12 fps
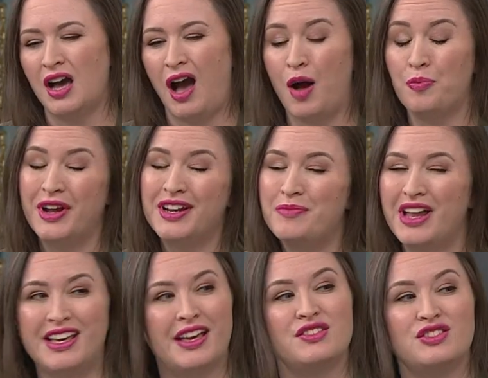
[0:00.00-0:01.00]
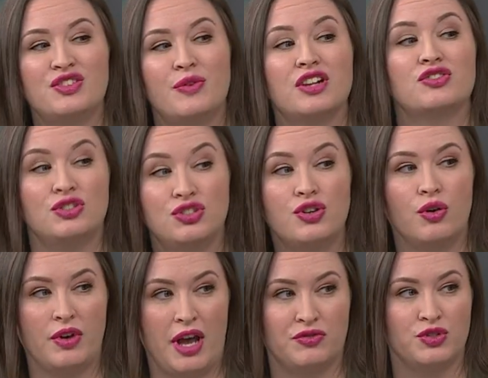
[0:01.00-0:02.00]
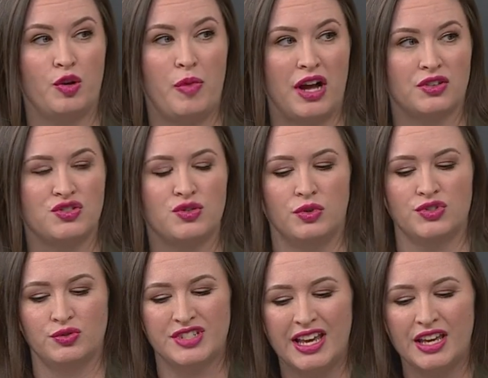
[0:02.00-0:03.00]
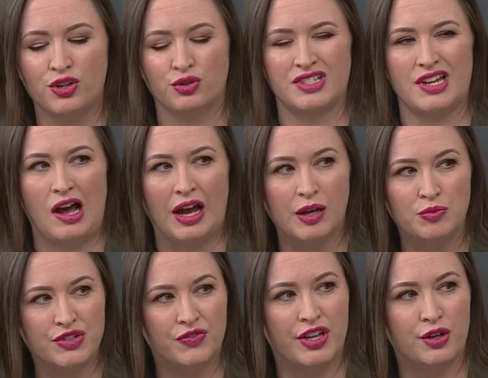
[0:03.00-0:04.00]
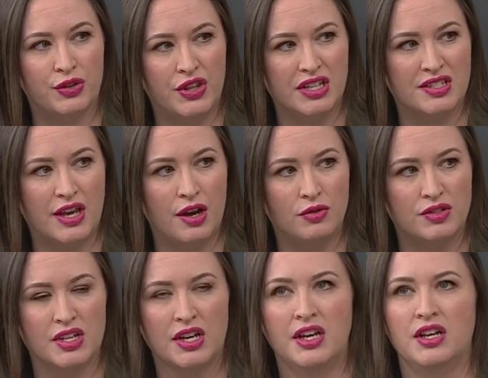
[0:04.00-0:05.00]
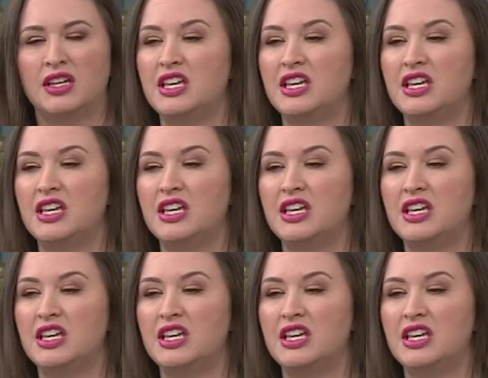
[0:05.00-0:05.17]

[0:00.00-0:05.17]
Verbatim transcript: Um, but in many cases, you actually don't have to go back to school. So taking your time to figure things out, yeah.